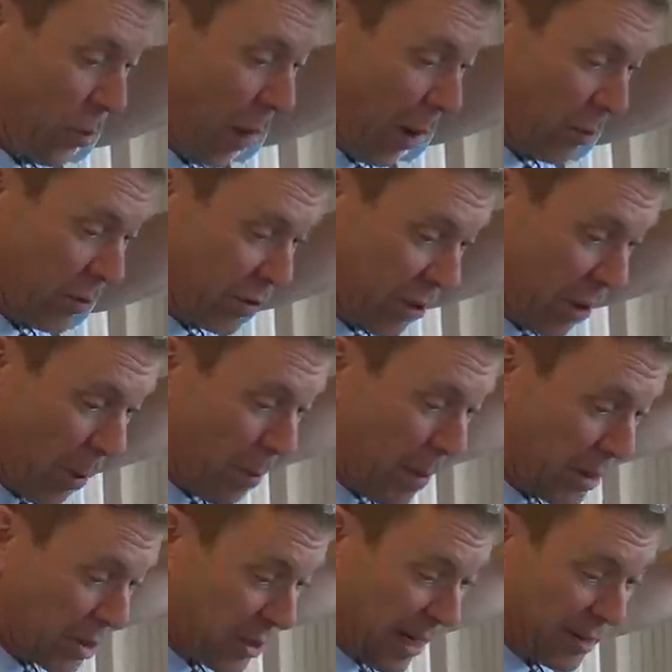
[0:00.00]
post and
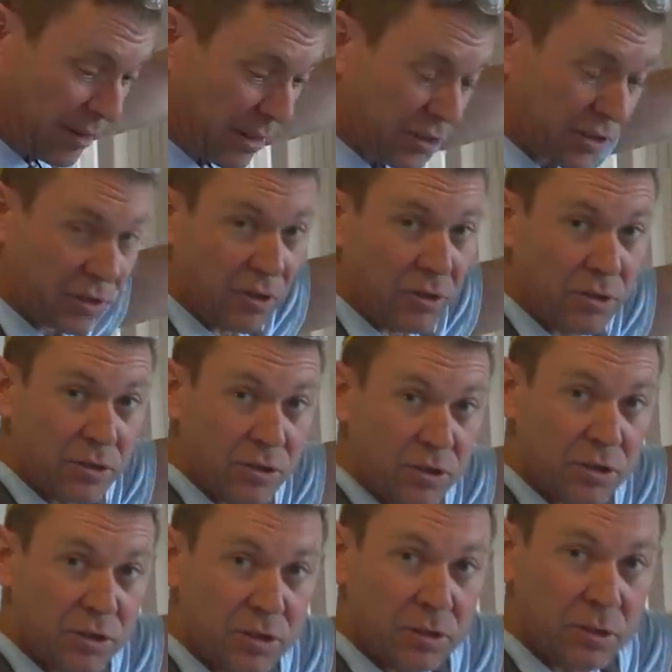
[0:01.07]
measure that
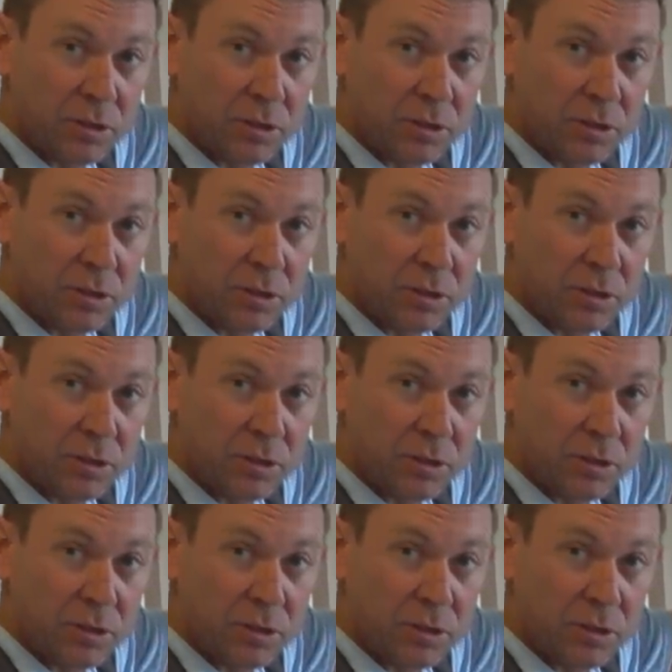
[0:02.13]
distance,